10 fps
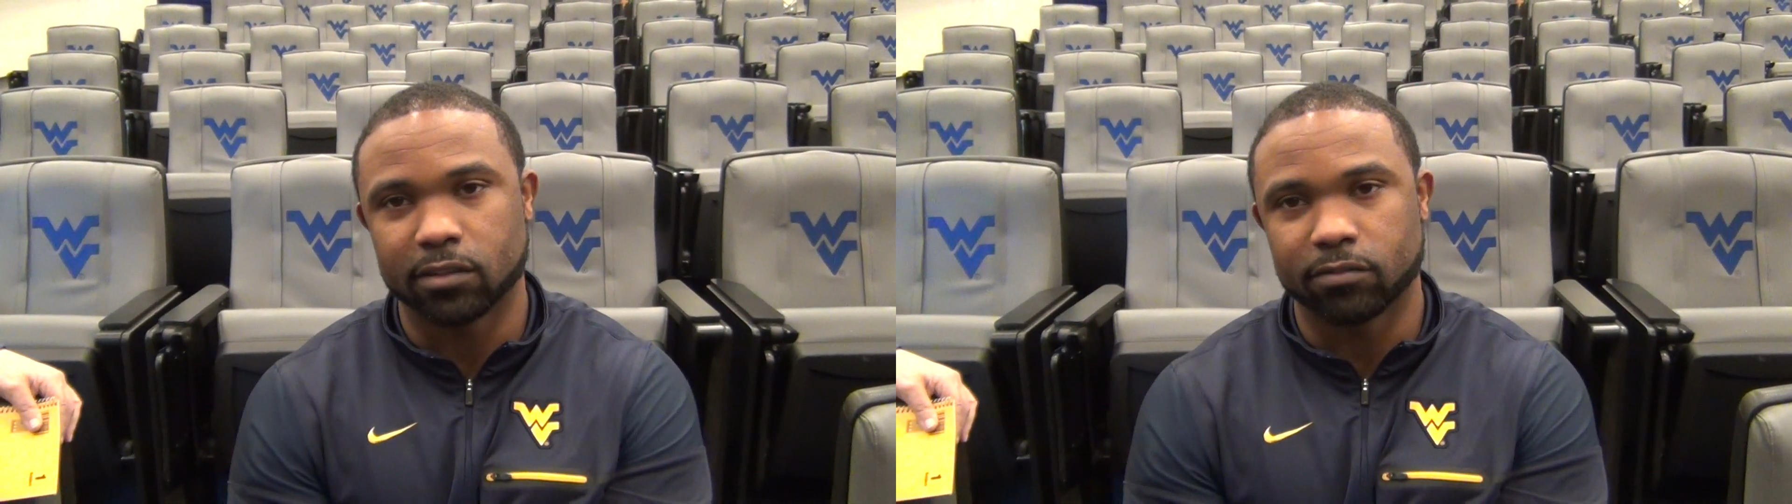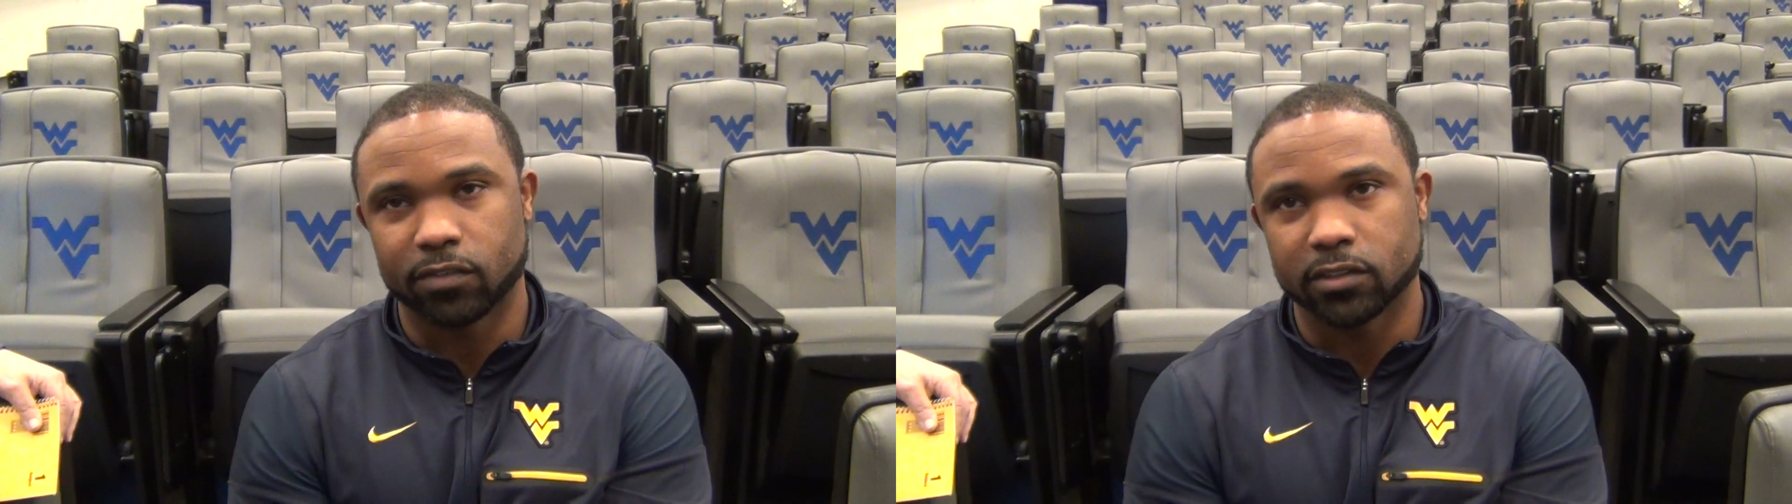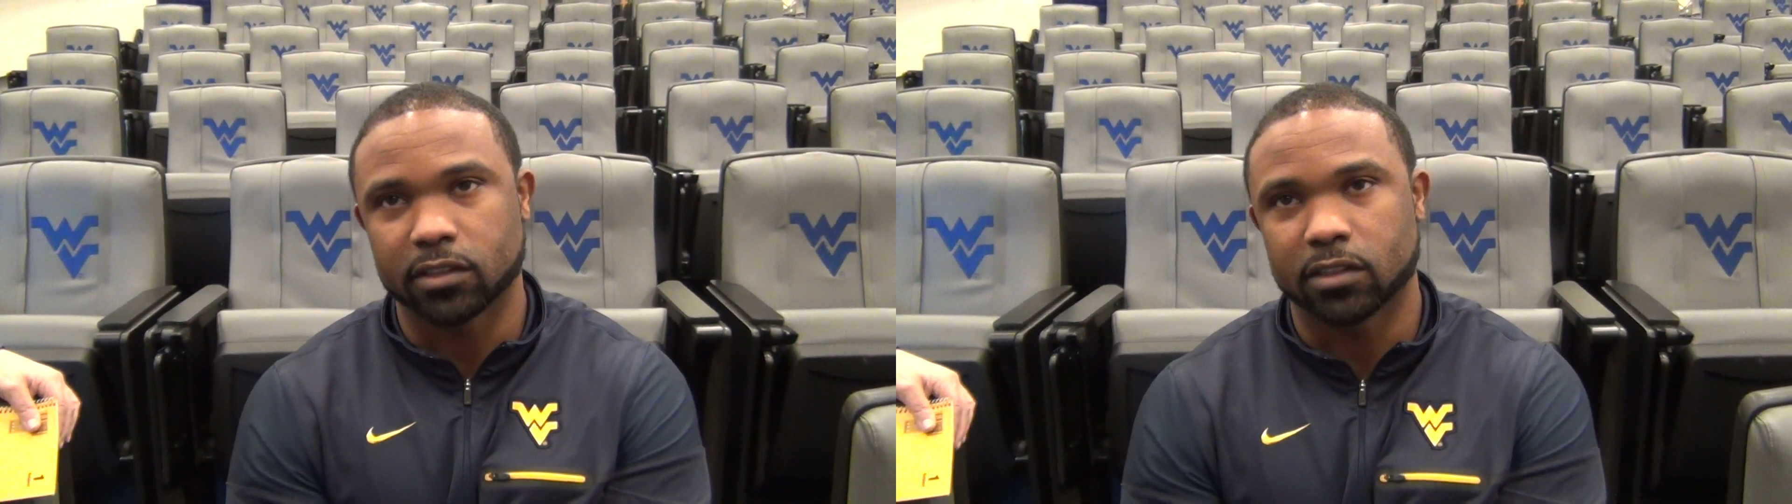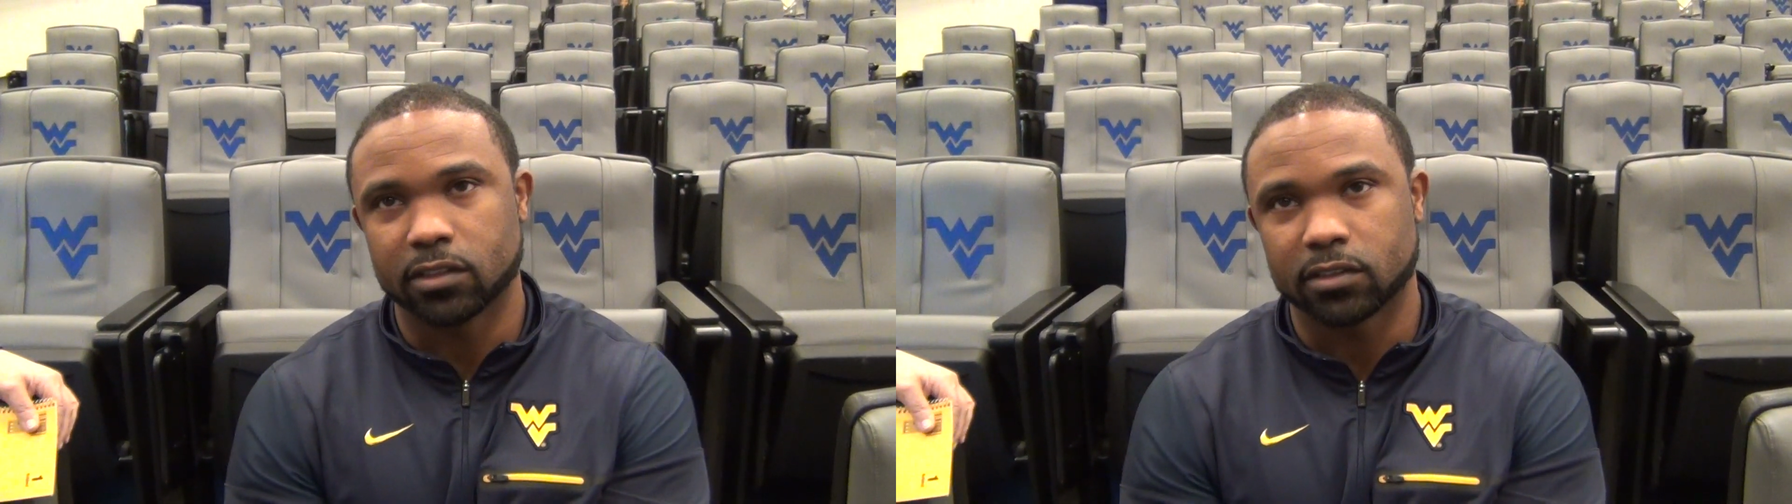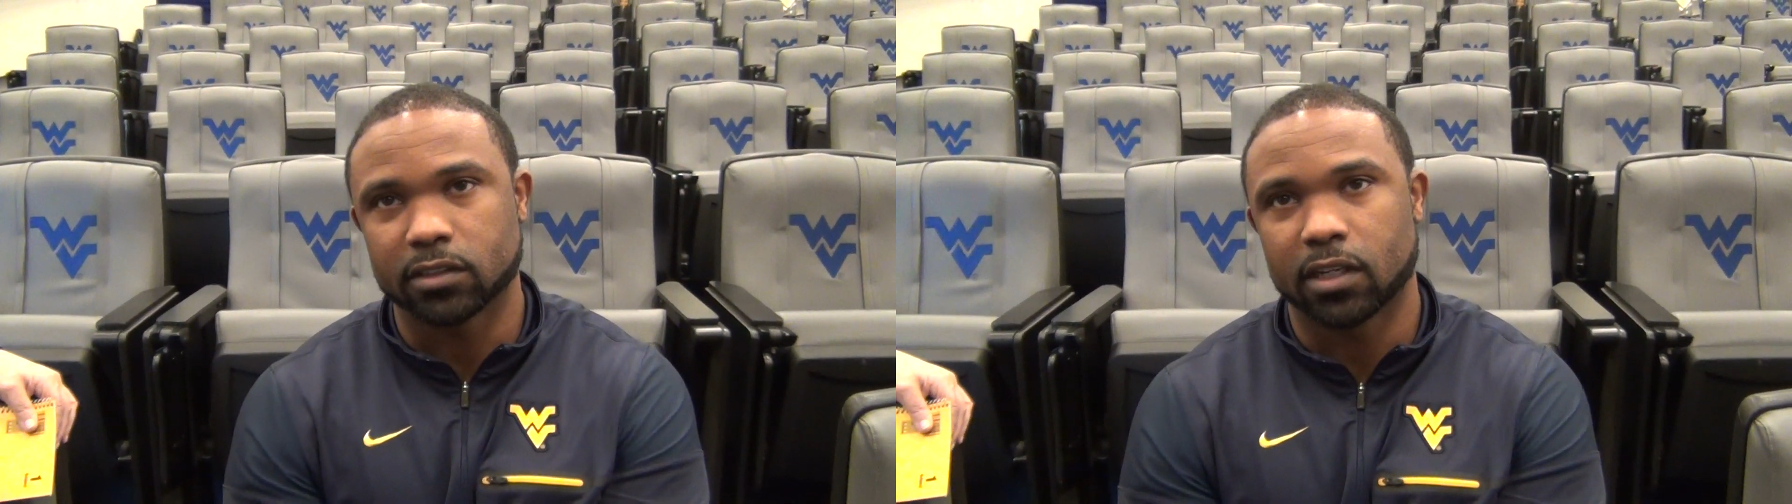and
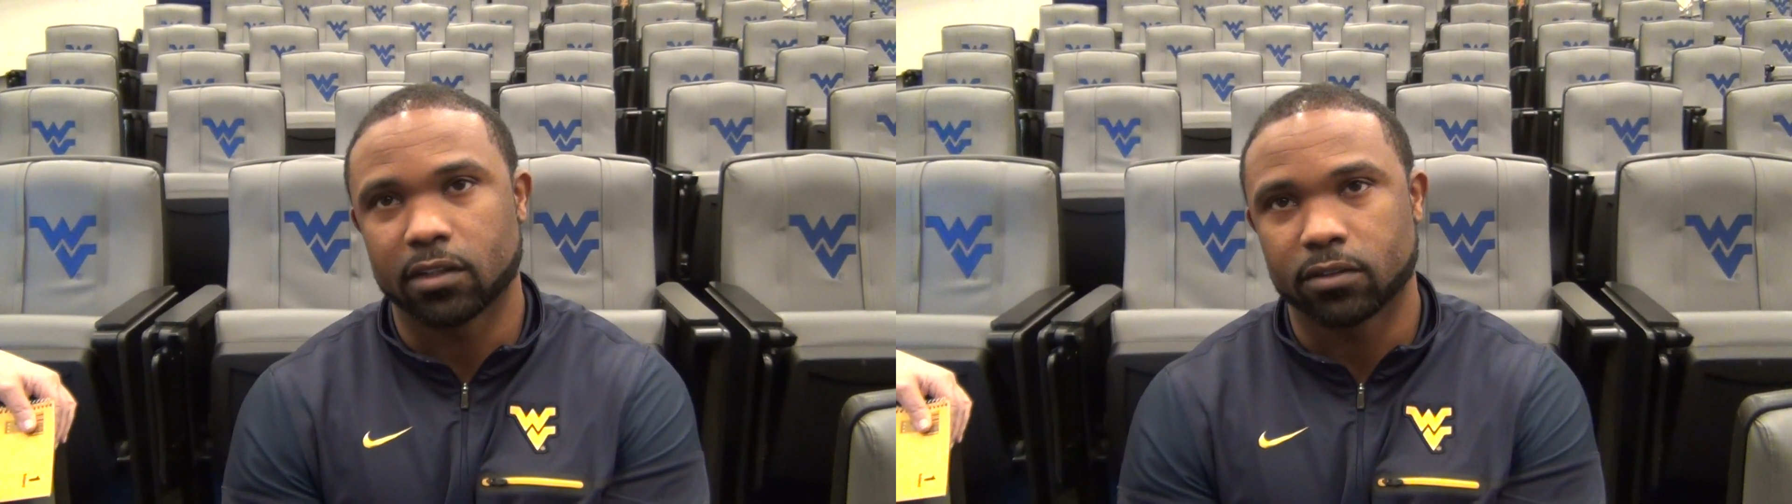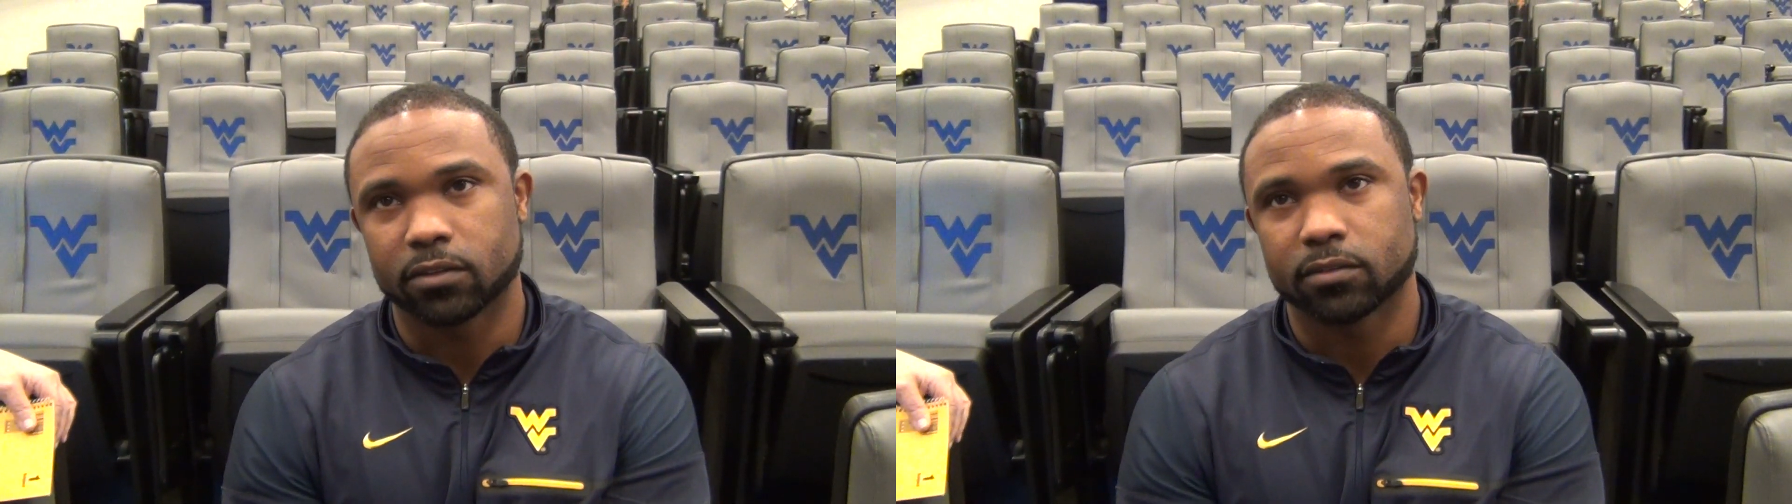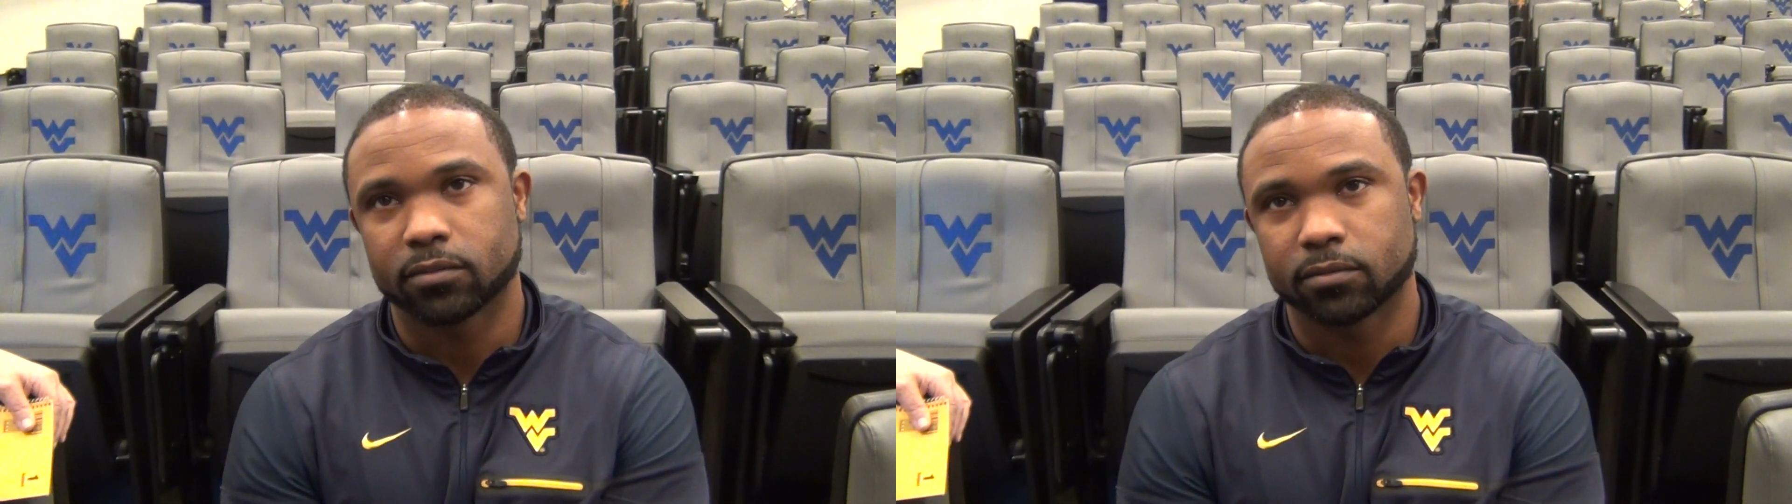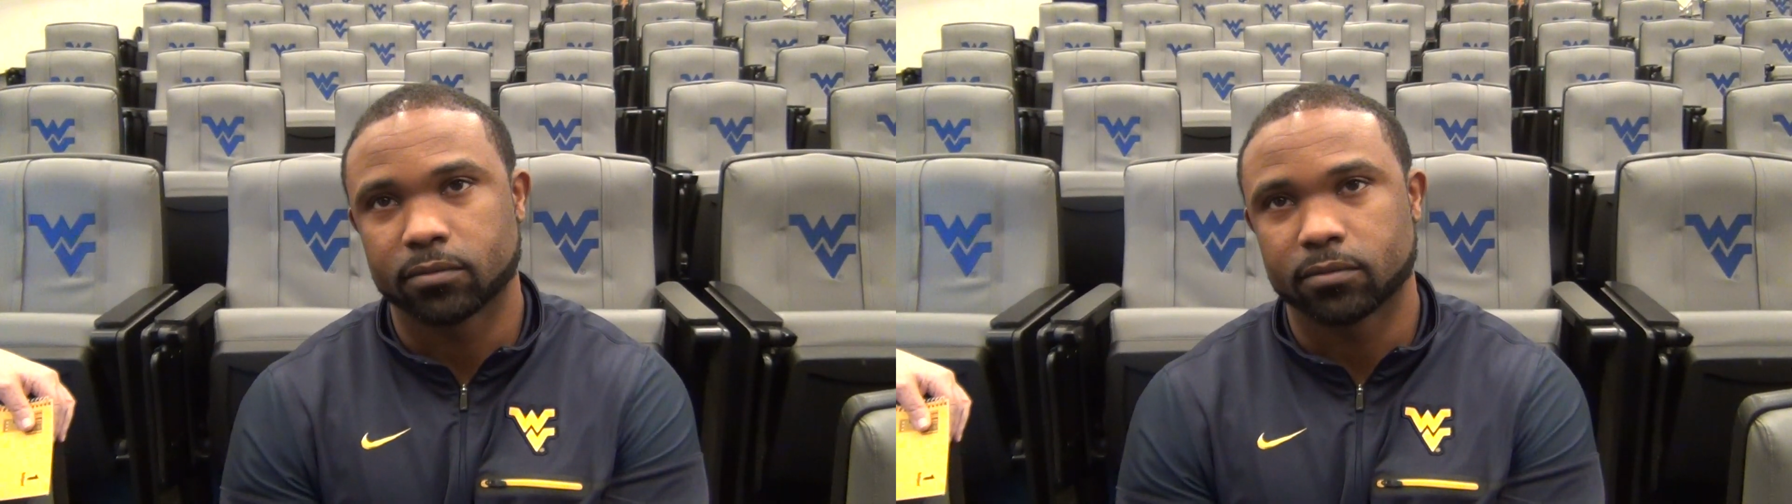physically together.